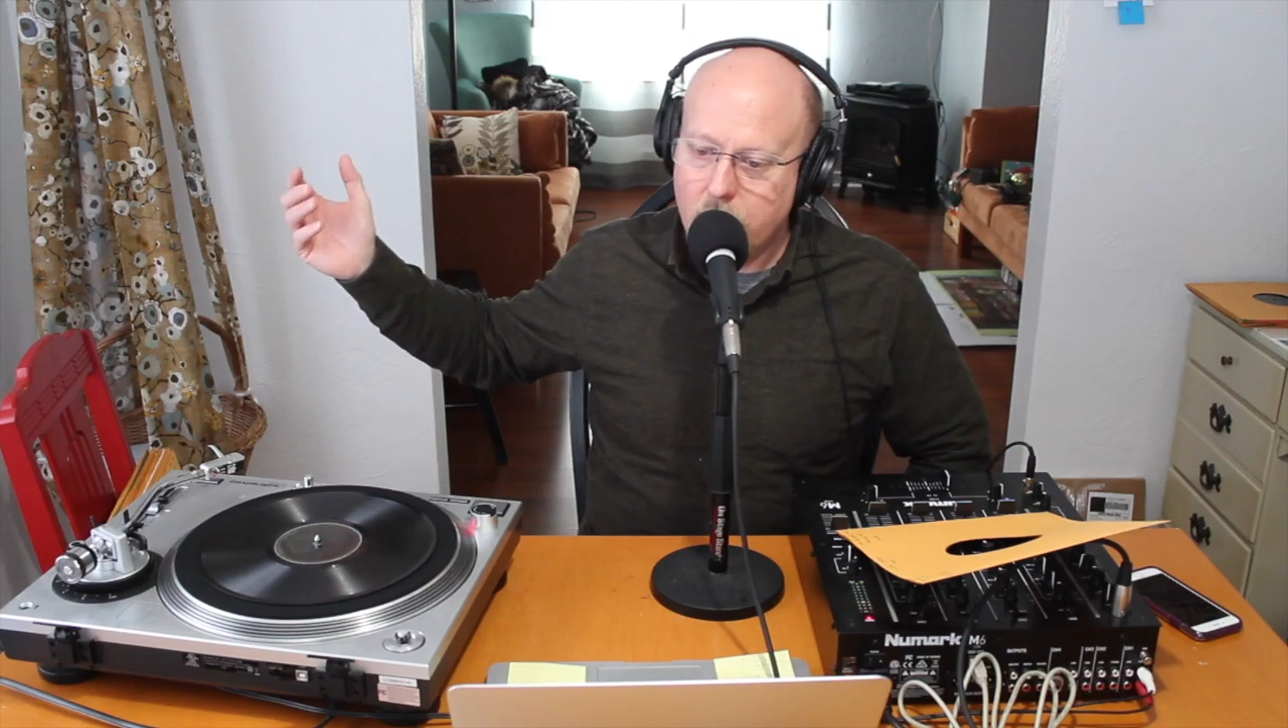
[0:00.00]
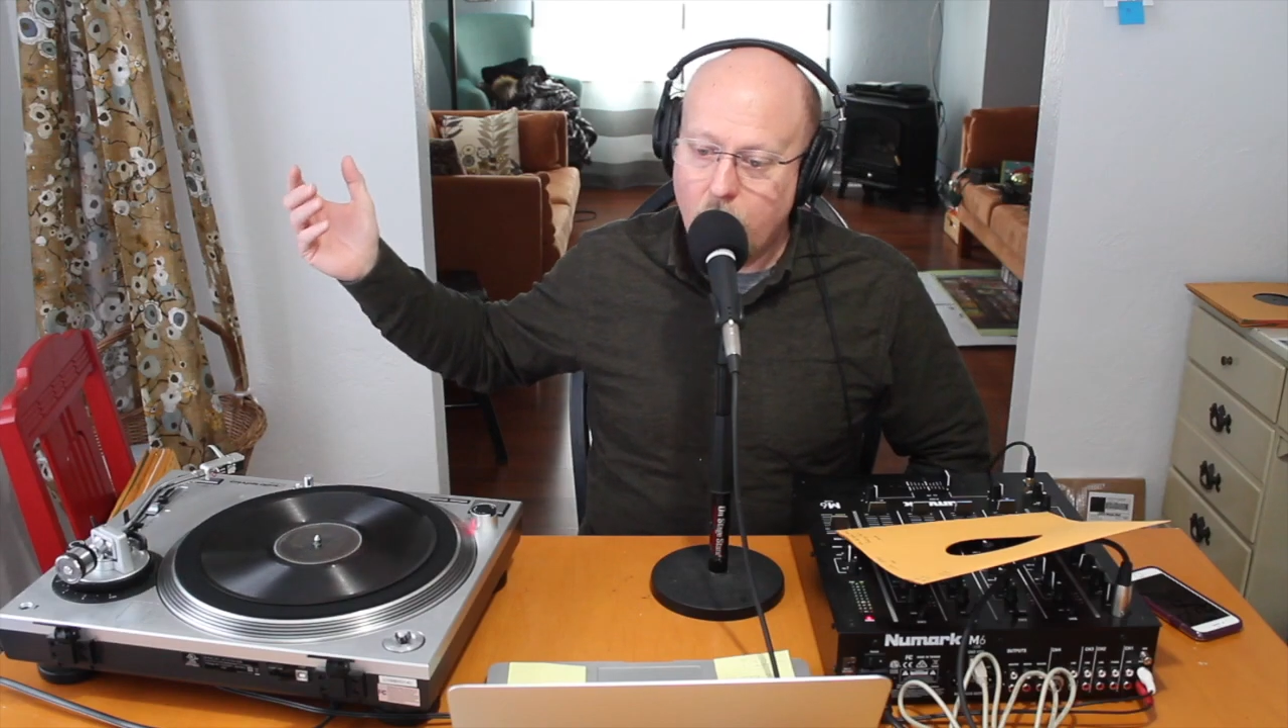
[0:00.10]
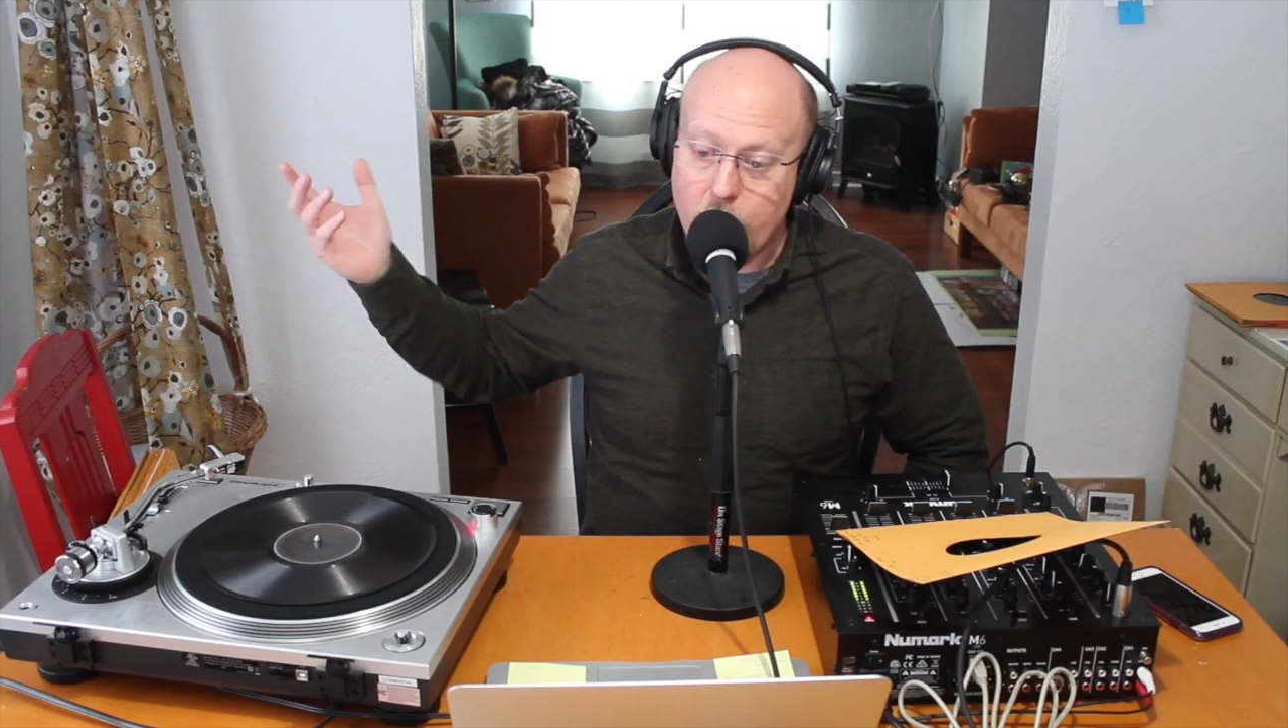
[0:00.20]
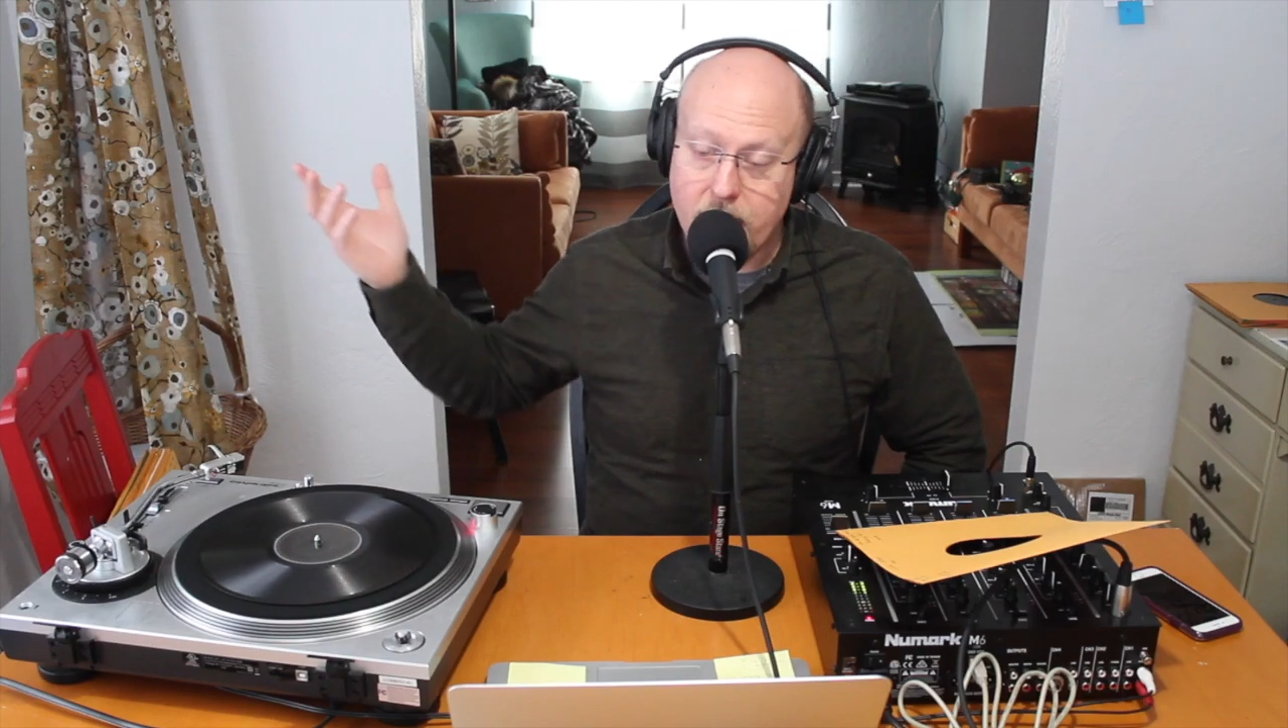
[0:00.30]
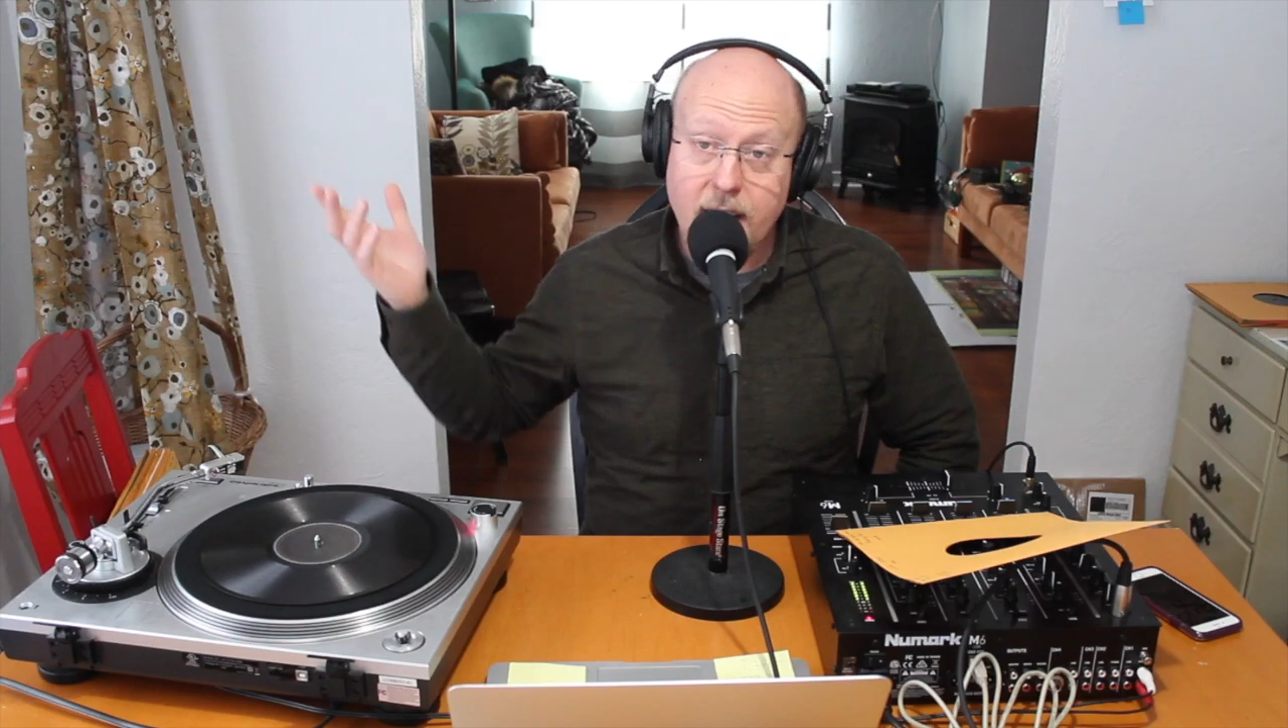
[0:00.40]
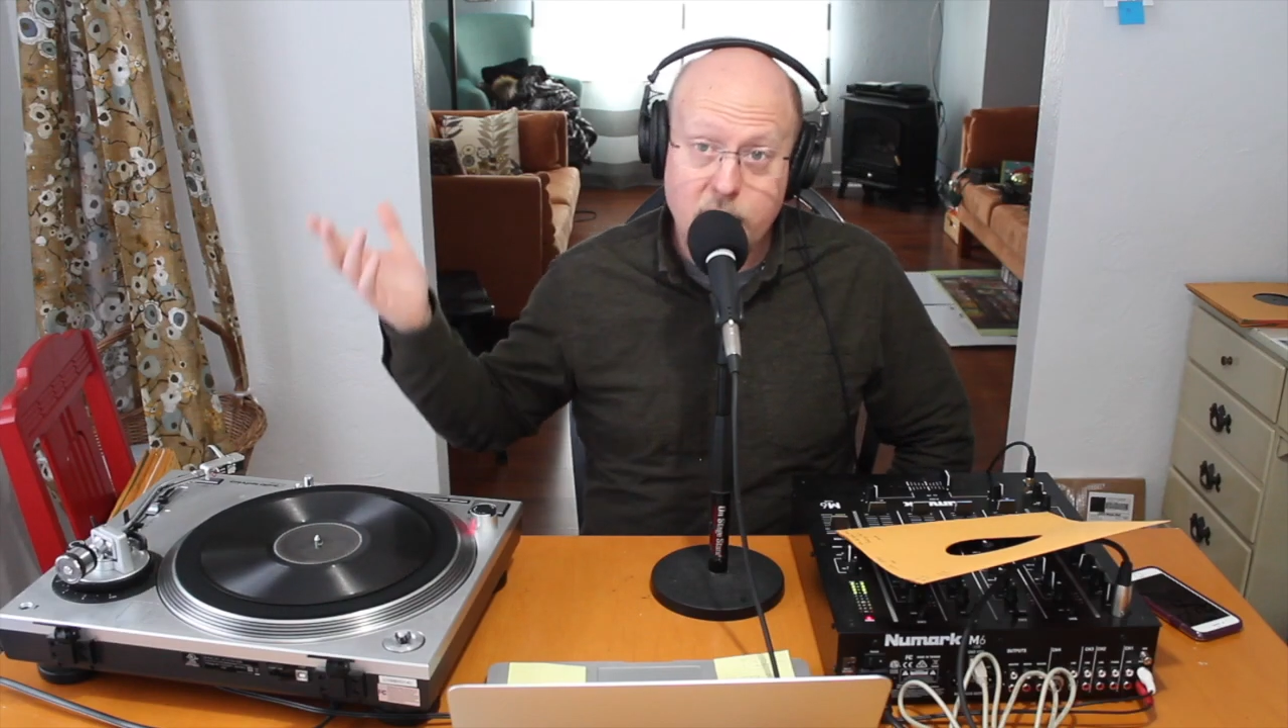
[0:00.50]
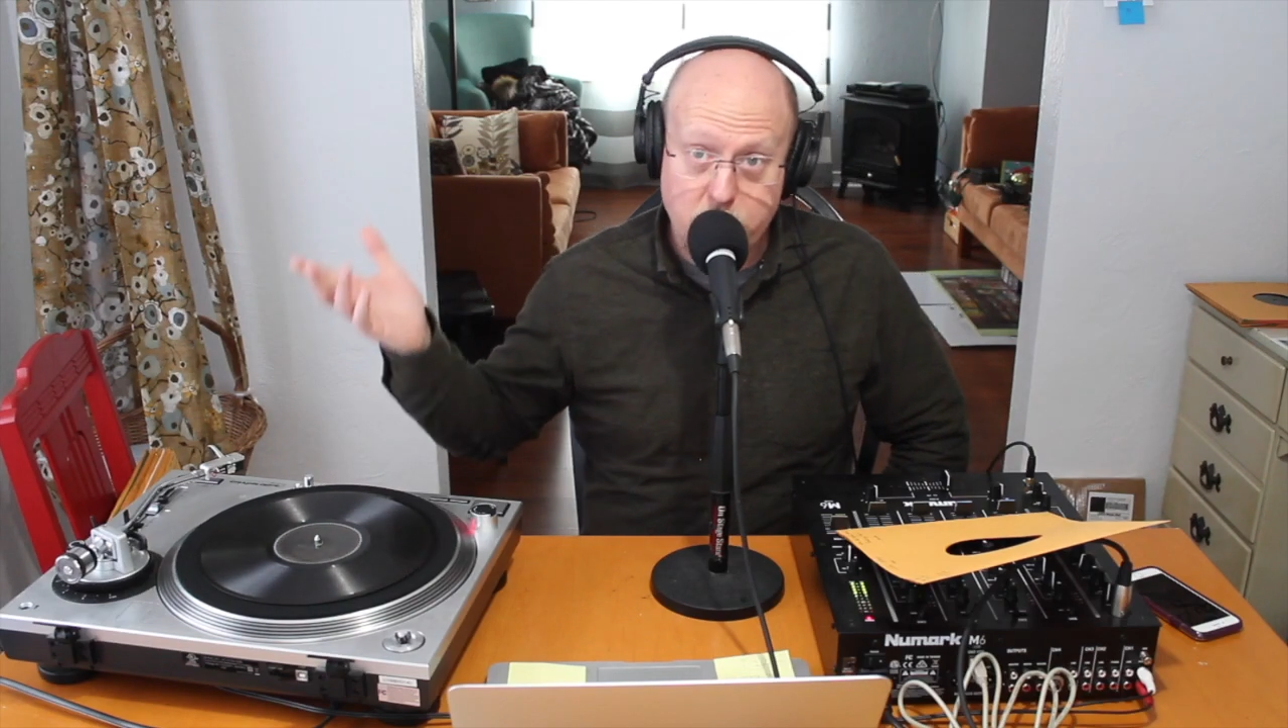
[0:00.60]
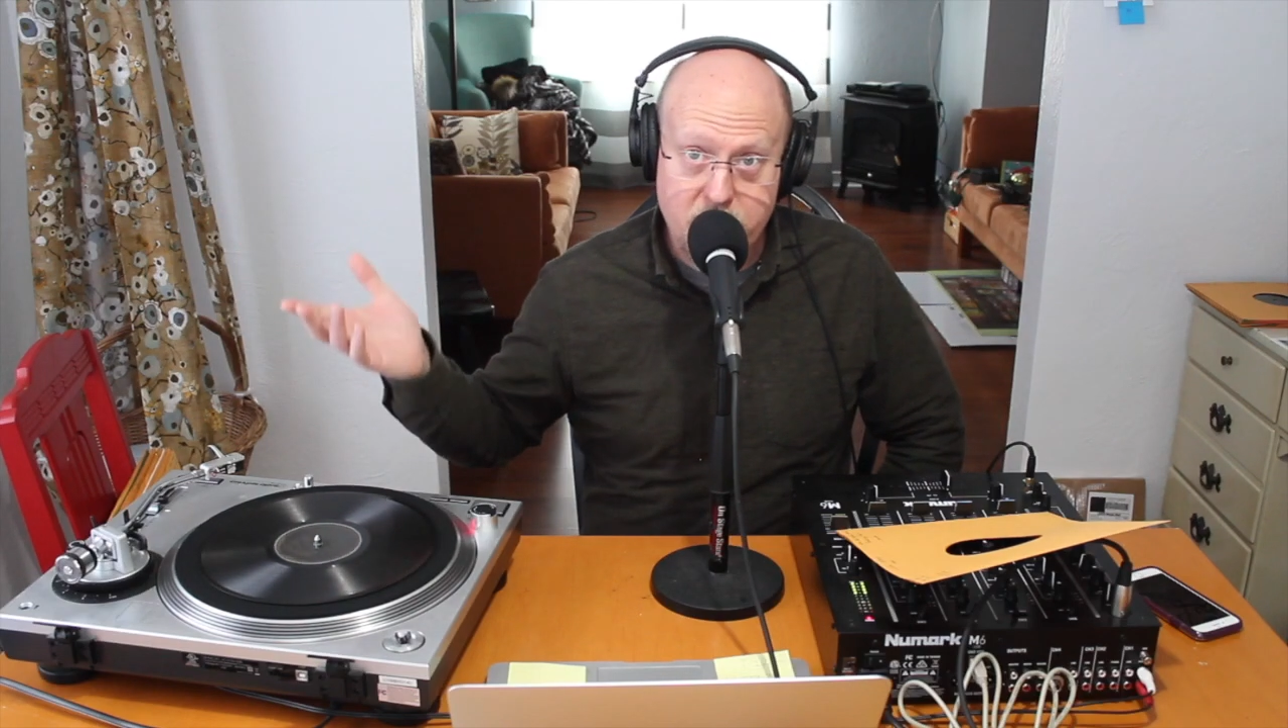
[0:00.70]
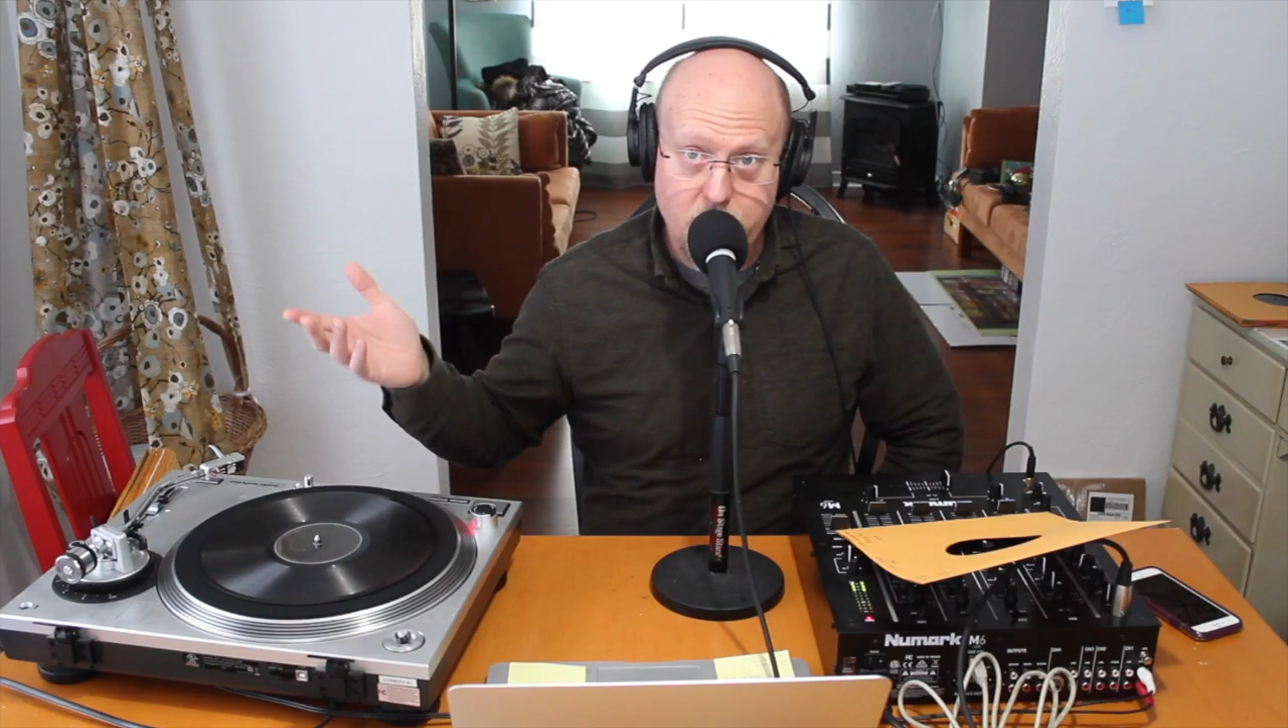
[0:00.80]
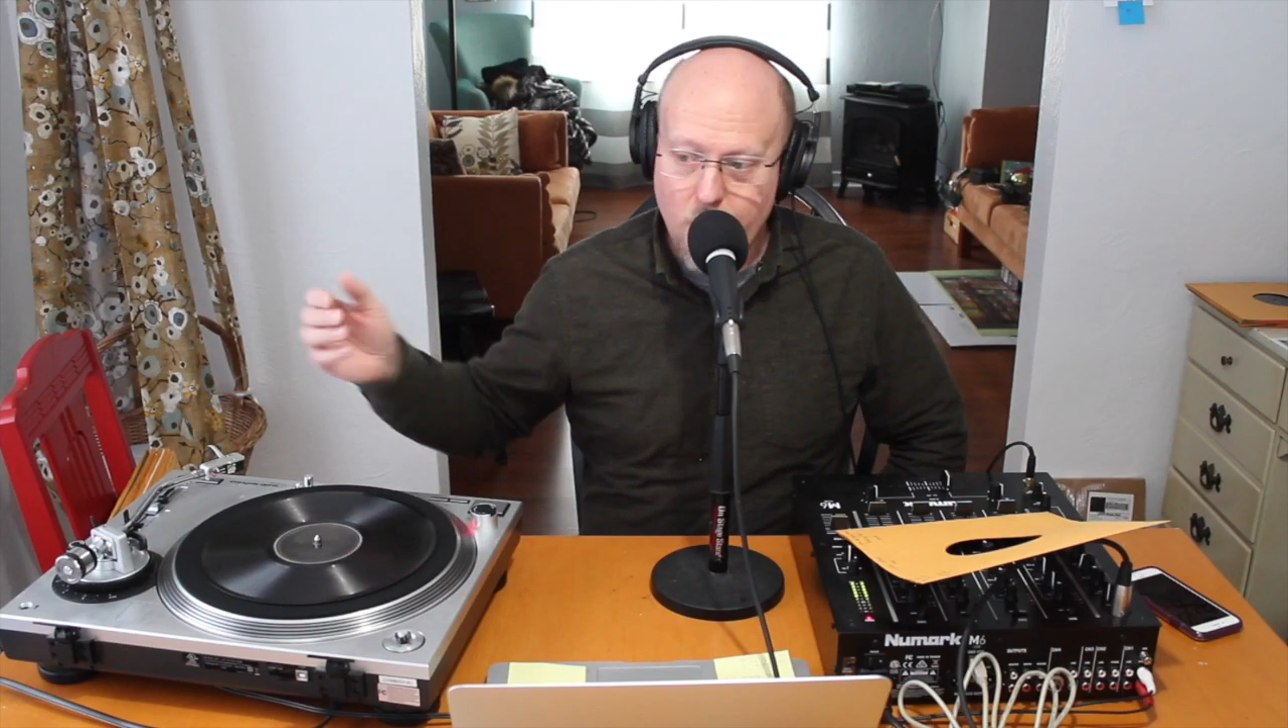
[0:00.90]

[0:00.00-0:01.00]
Art Hickman's